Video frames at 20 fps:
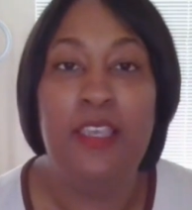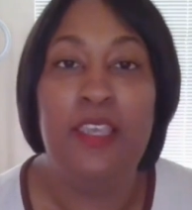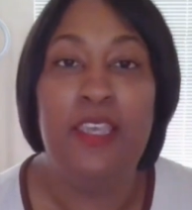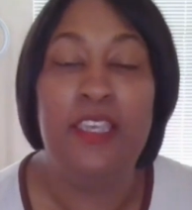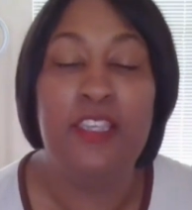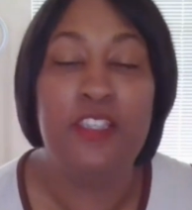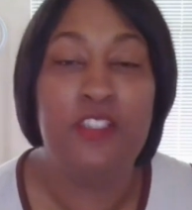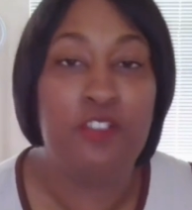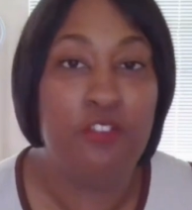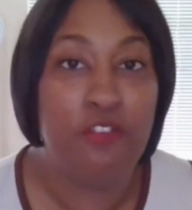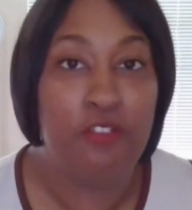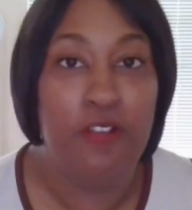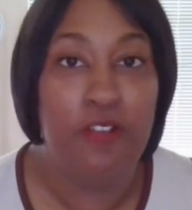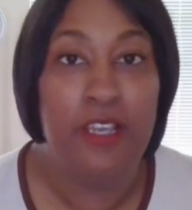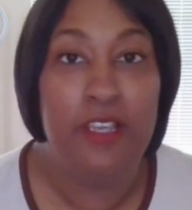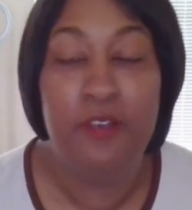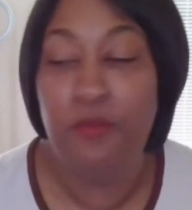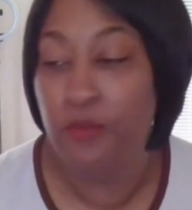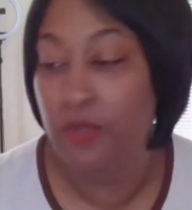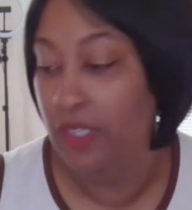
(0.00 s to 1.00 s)
It's
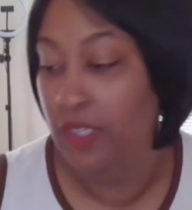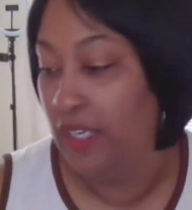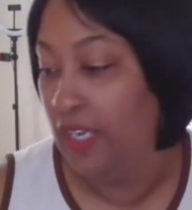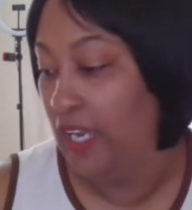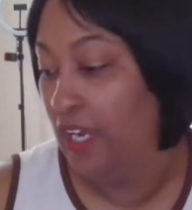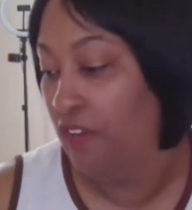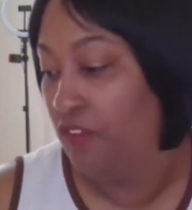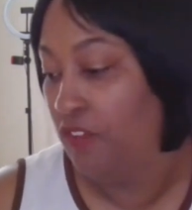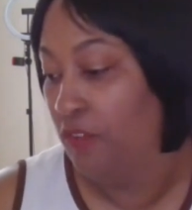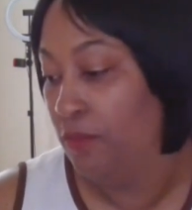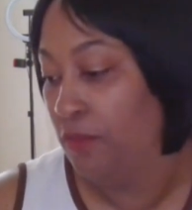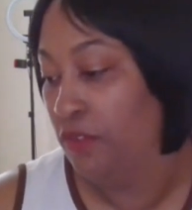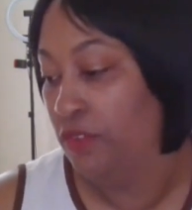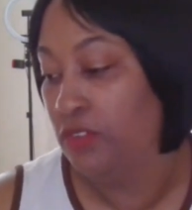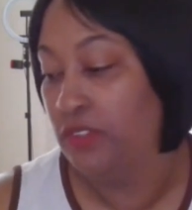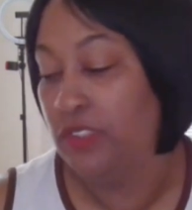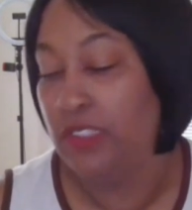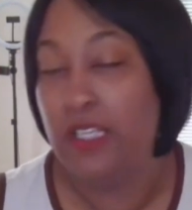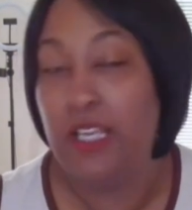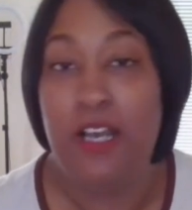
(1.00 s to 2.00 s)
great when God
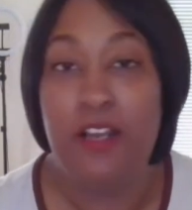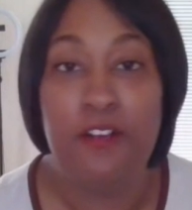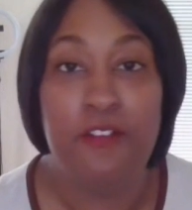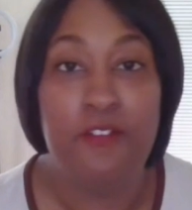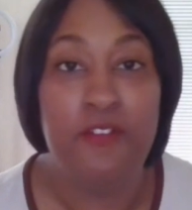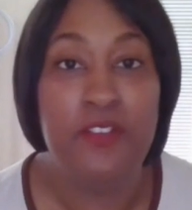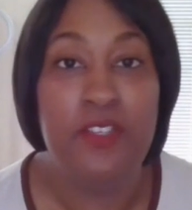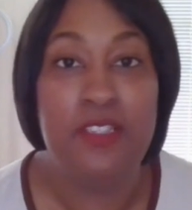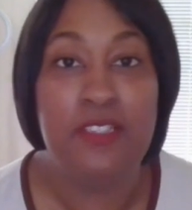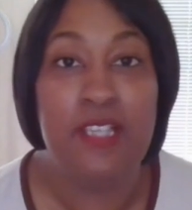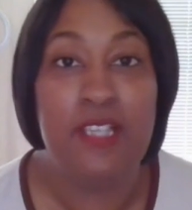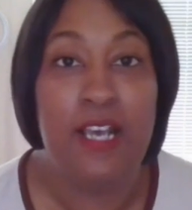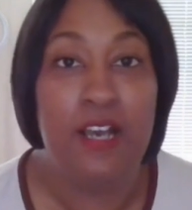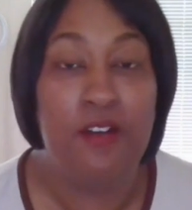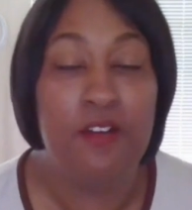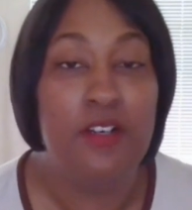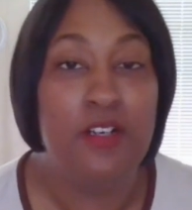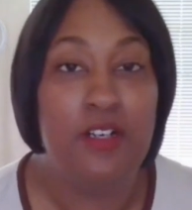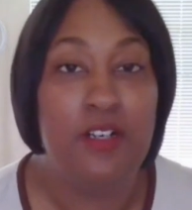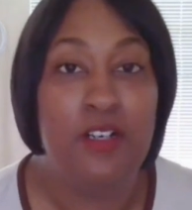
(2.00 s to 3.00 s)
removes the counterfeits
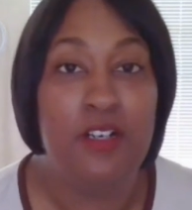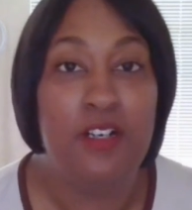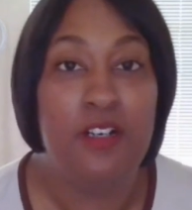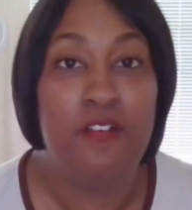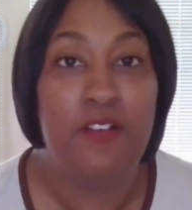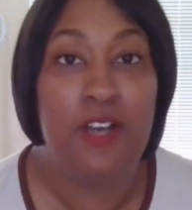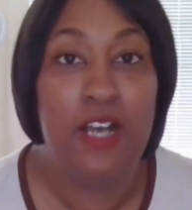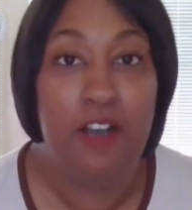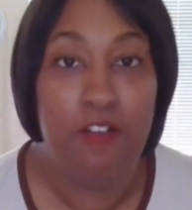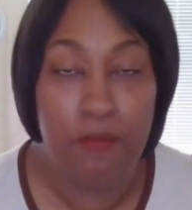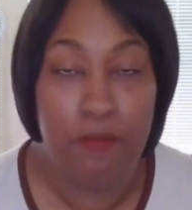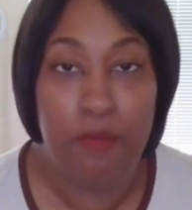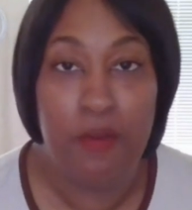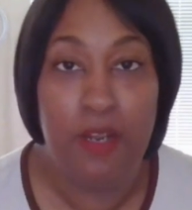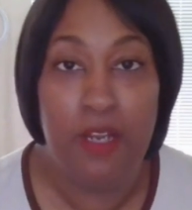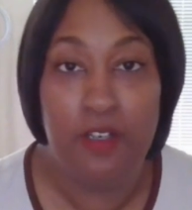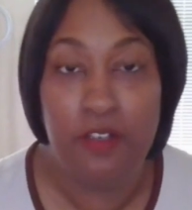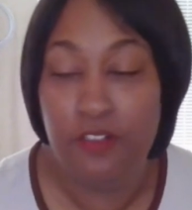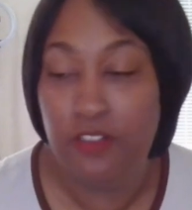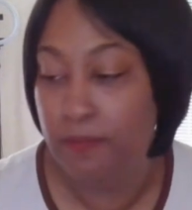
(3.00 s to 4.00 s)
out of our
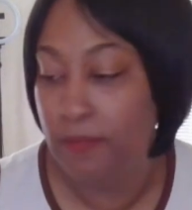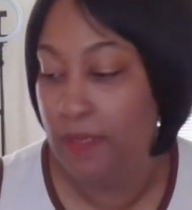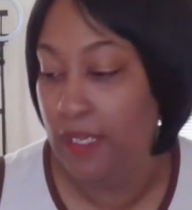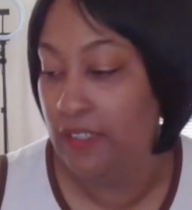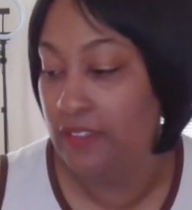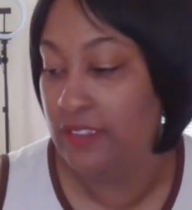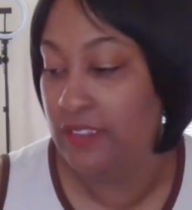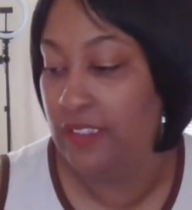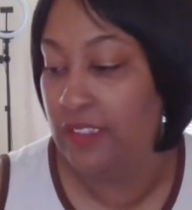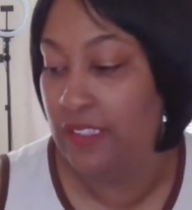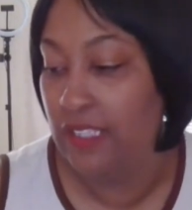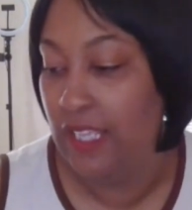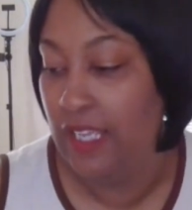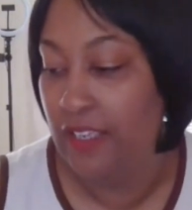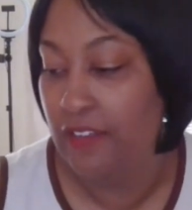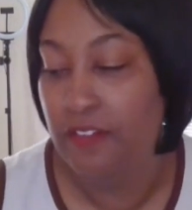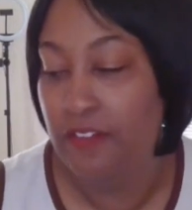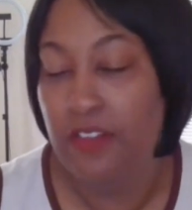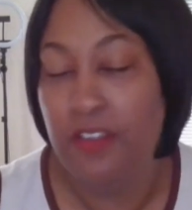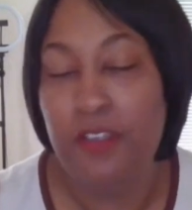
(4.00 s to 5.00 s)
prodigal spouse's
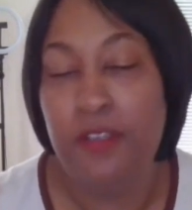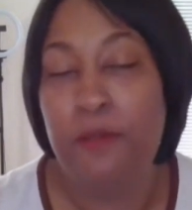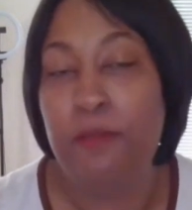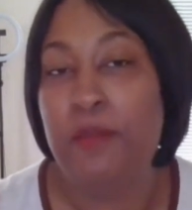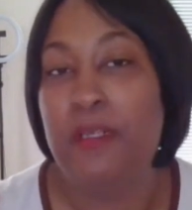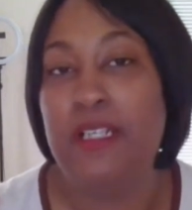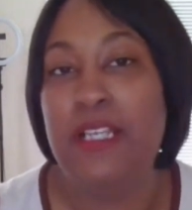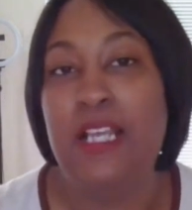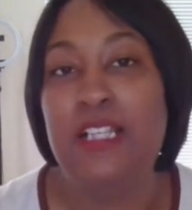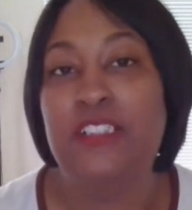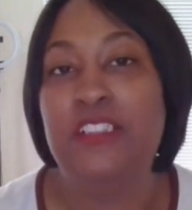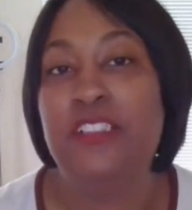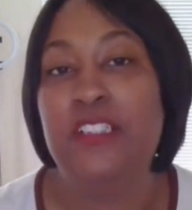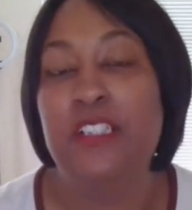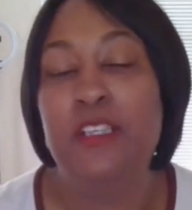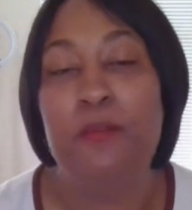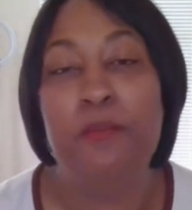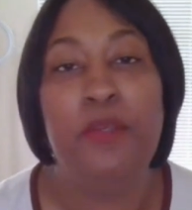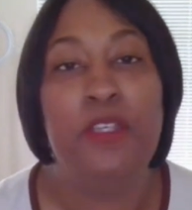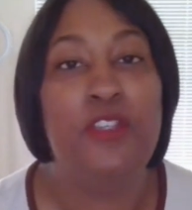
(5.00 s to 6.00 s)
life, but that
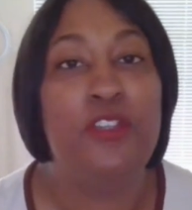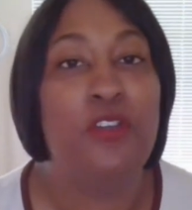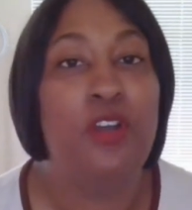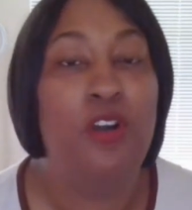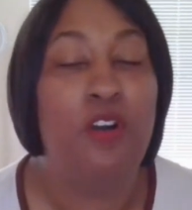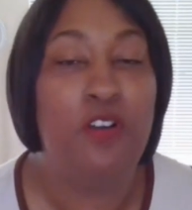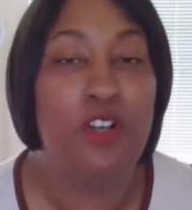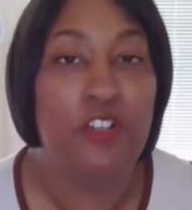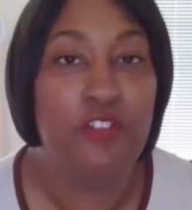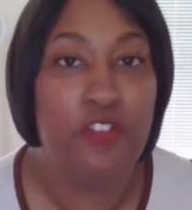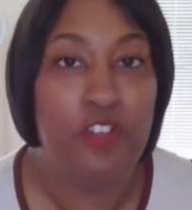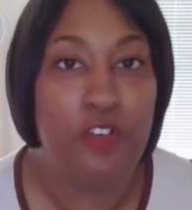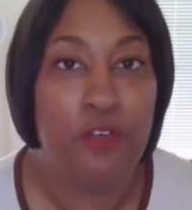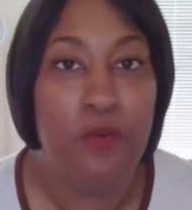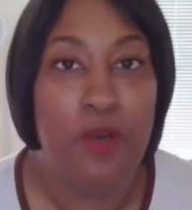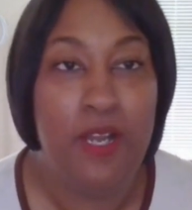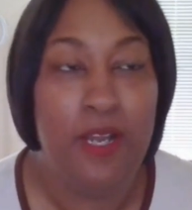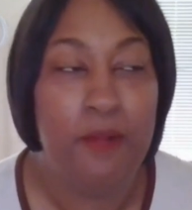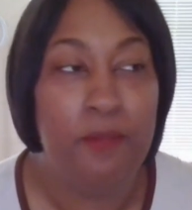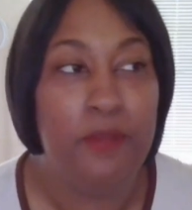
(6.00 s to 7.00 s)
shouldn't be your only
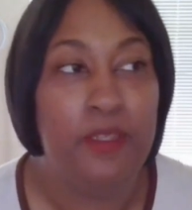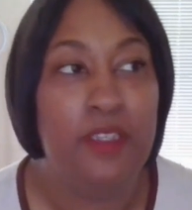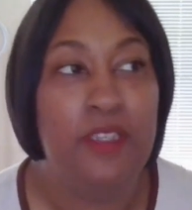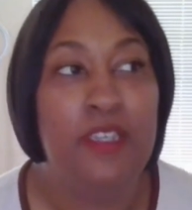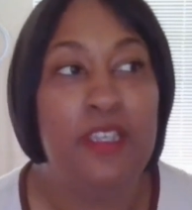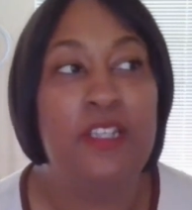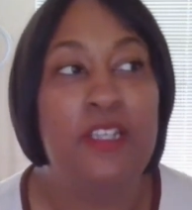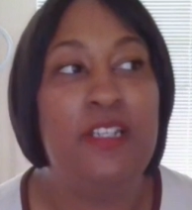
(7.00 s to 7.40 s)
requirement.